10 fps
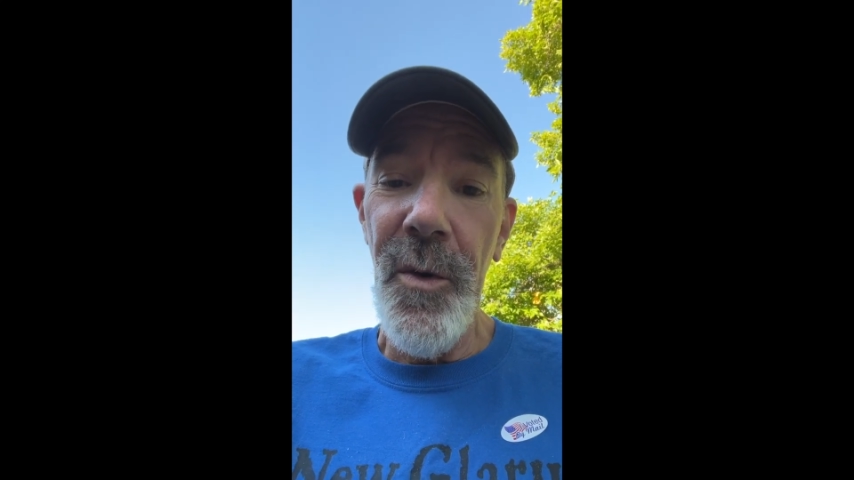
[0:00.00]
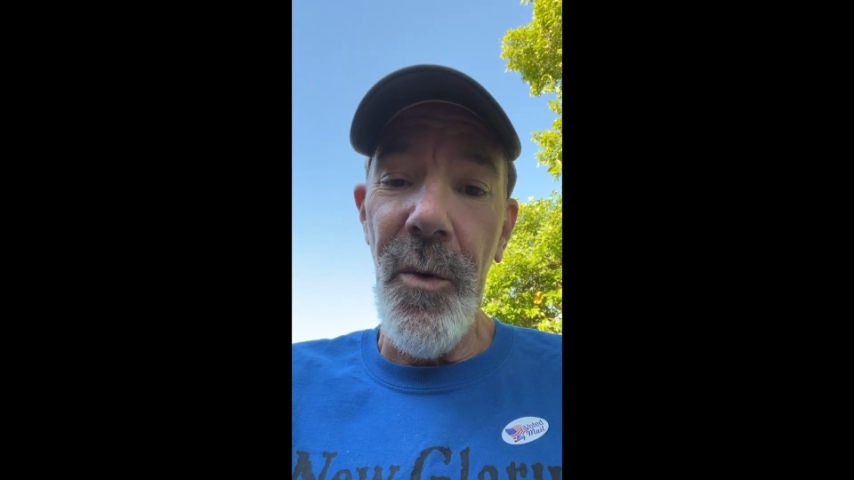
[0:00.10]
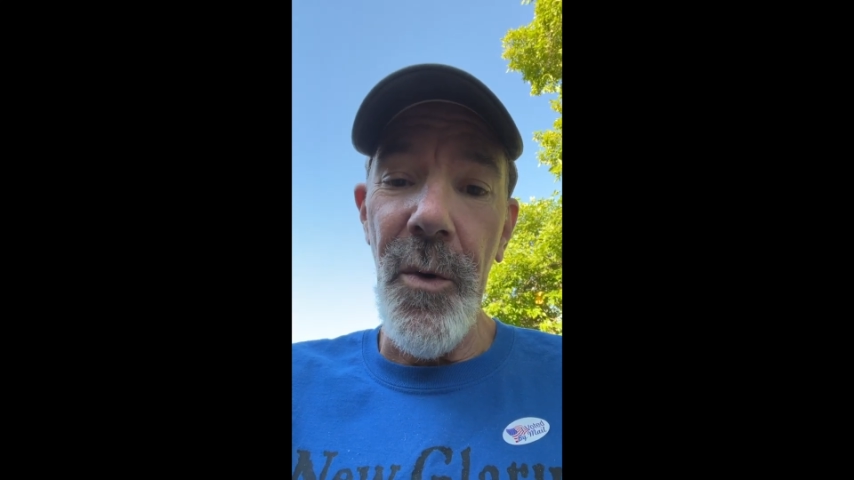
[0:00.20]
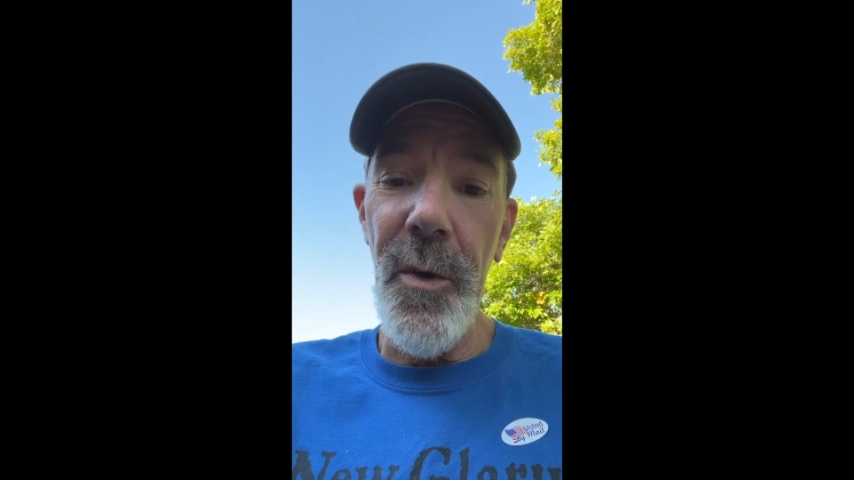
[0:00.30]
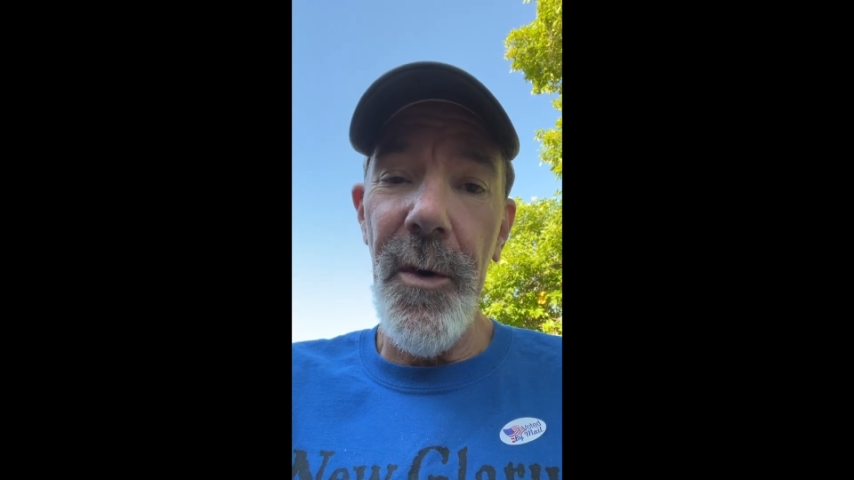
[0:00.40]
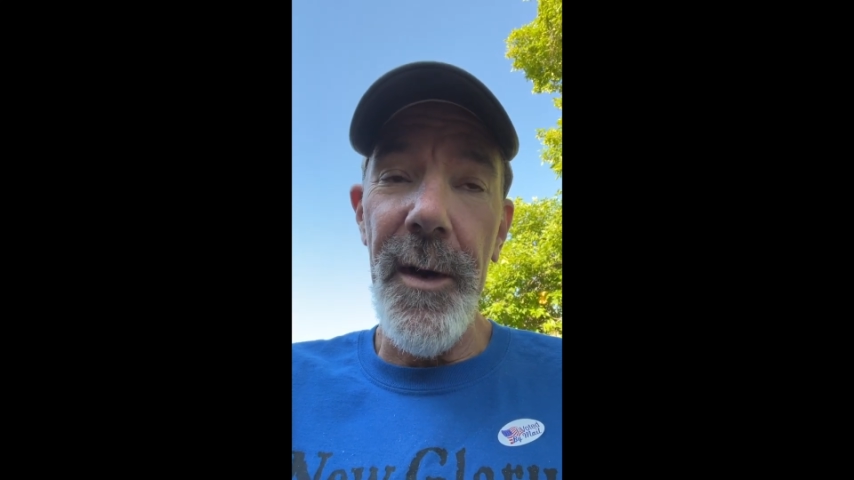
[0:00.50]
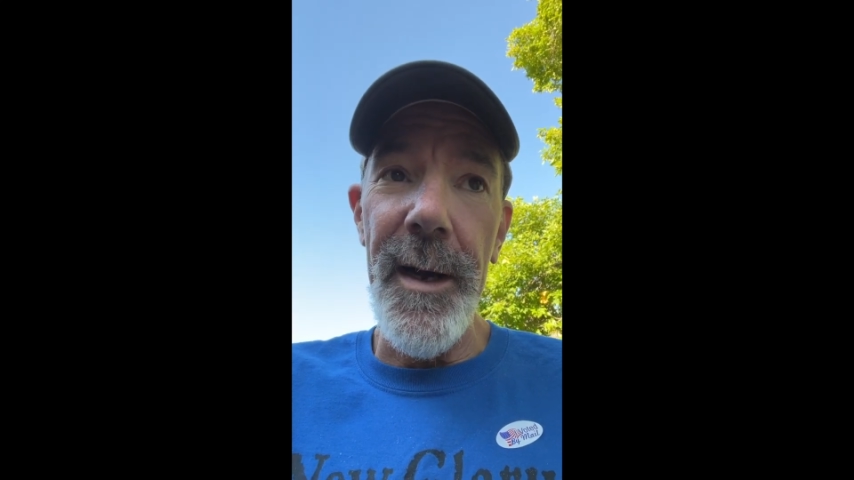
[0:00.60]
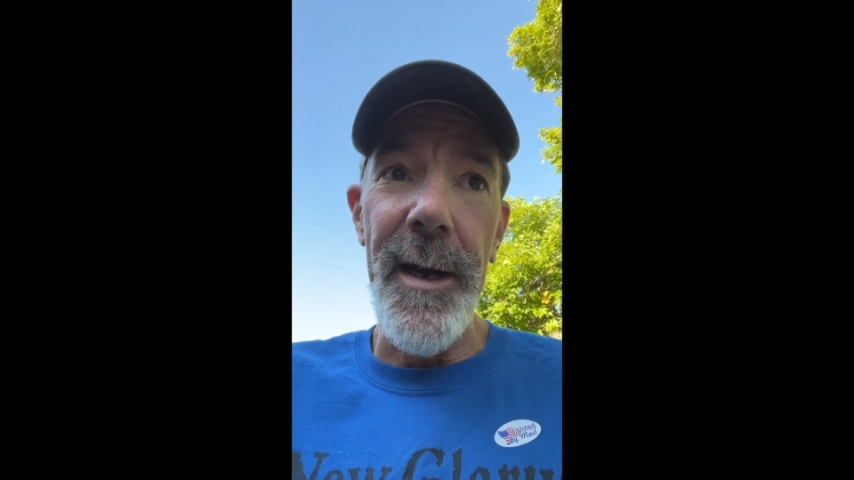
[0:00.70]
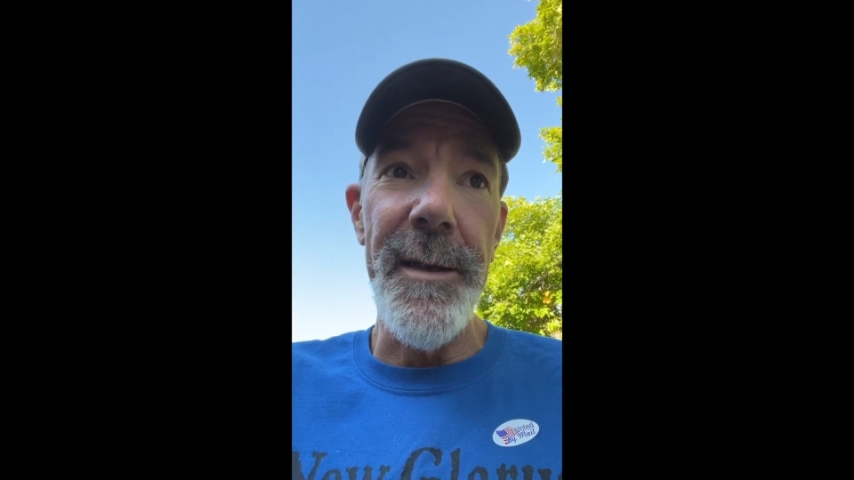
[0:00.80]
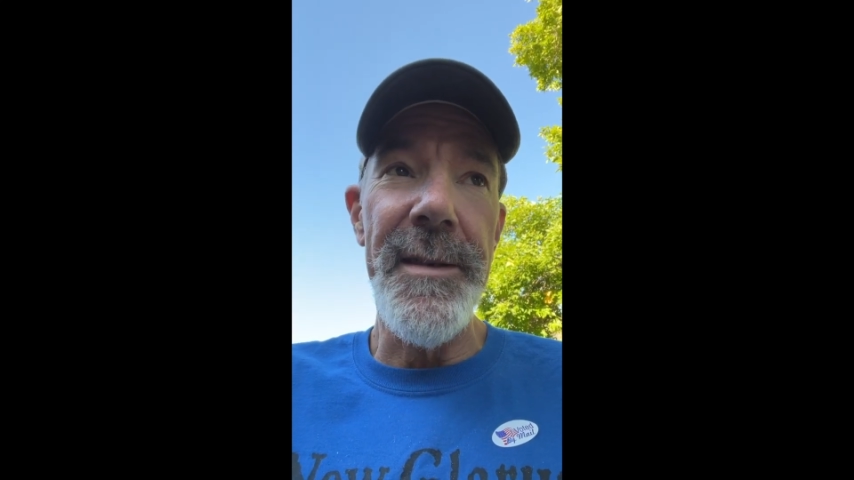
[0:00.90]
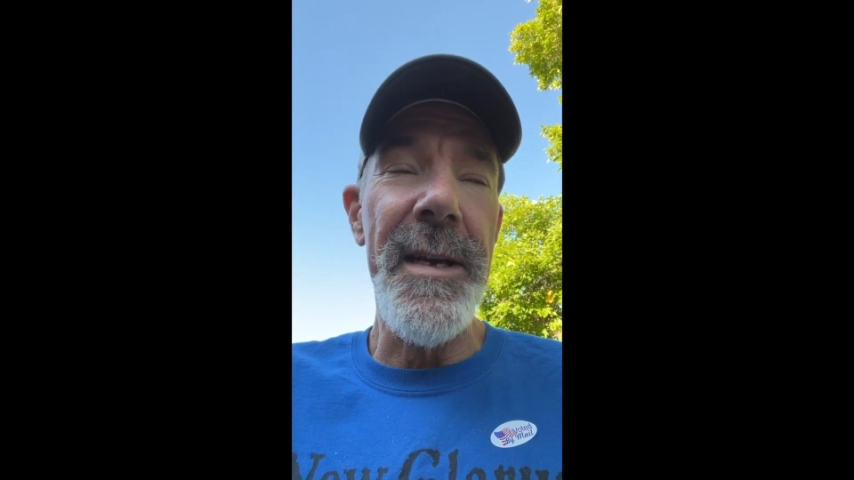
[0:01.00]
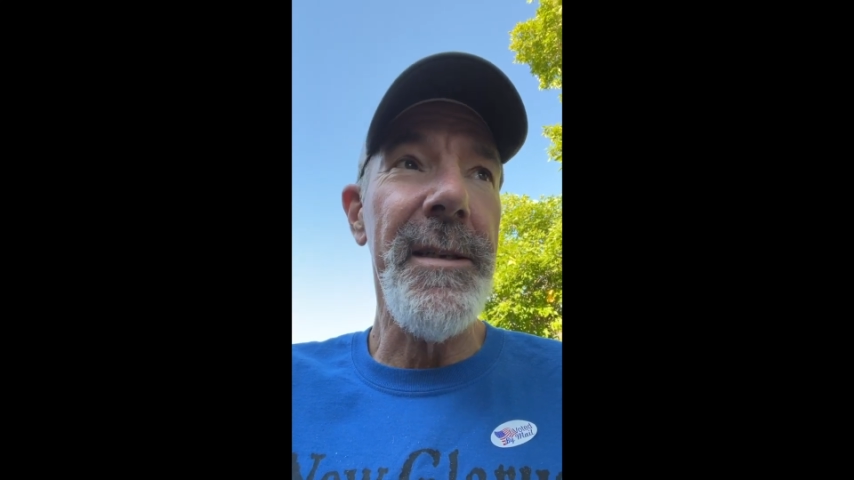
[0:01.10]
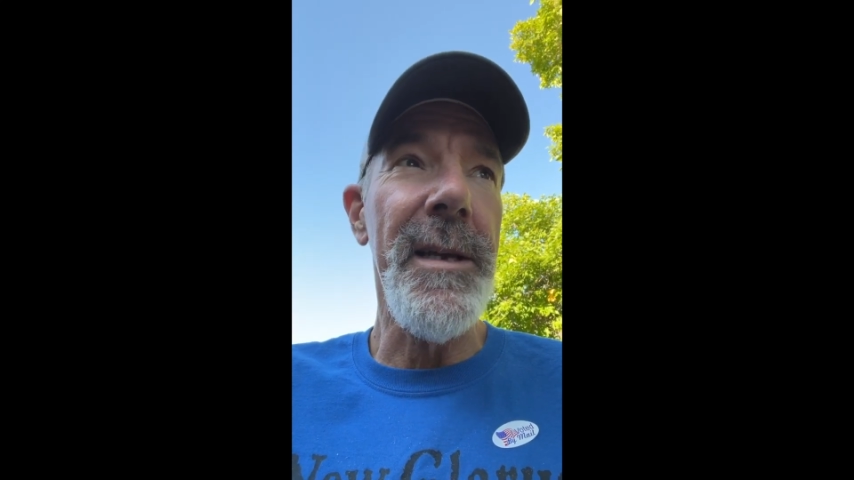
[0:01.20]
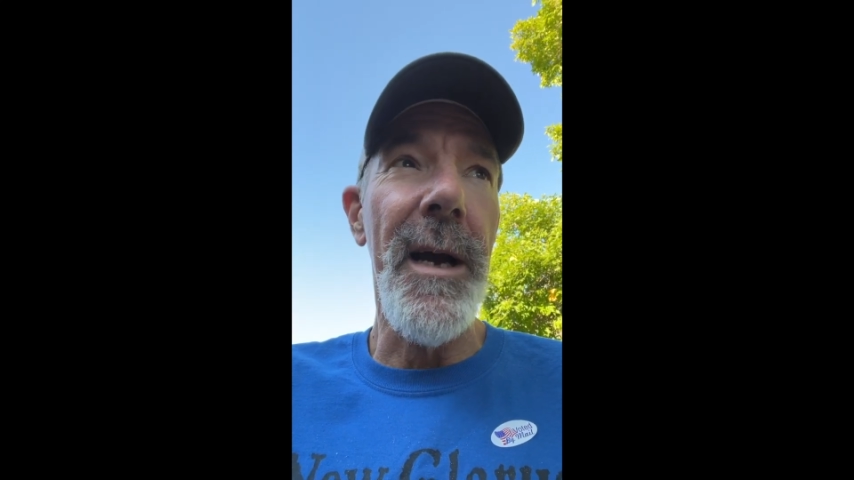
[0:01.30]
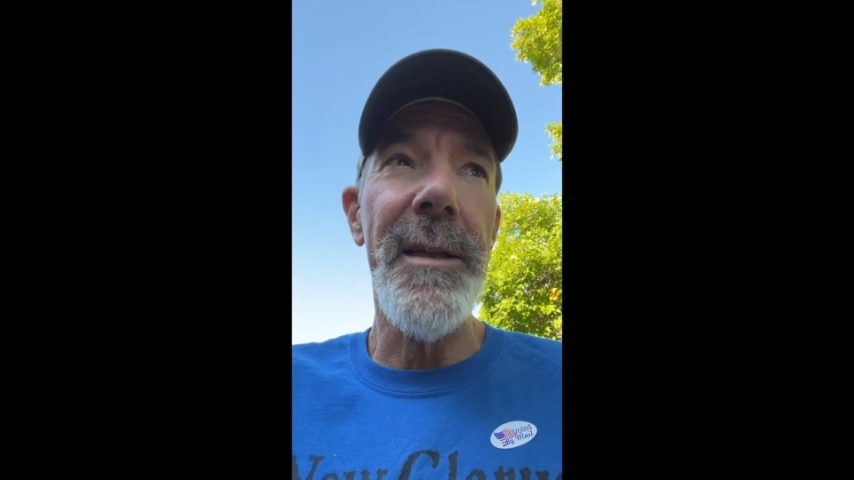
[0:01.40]
Or
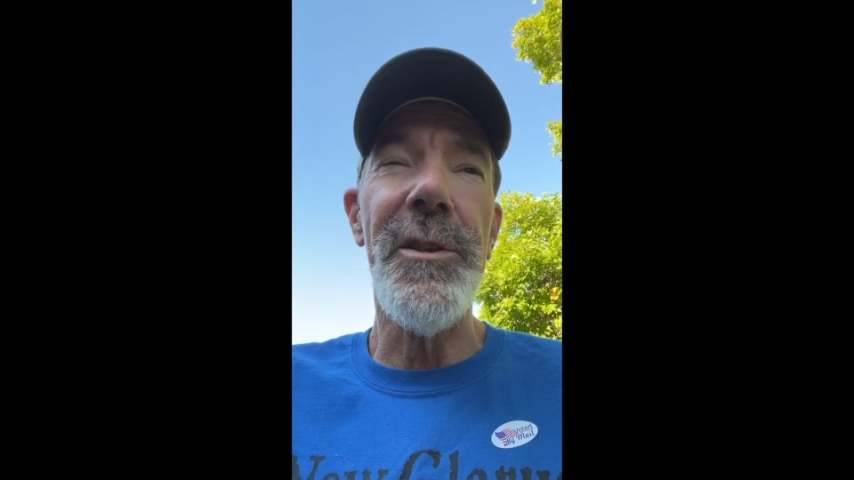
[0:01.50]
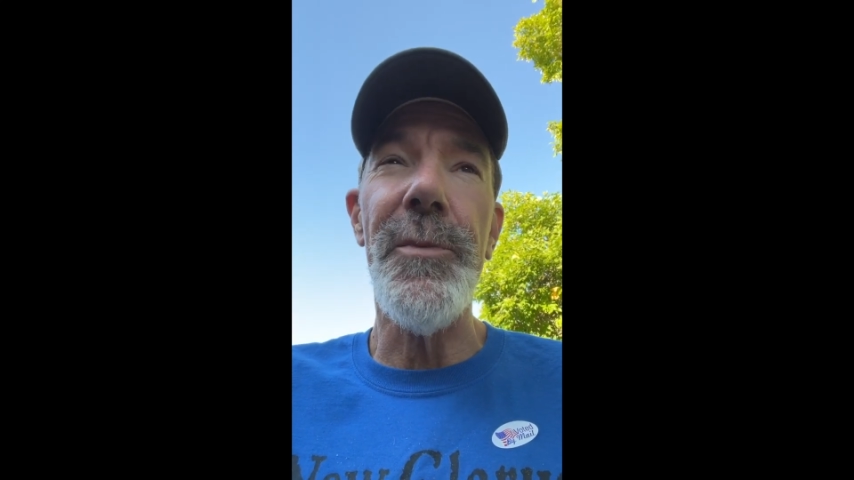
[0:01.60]
Teton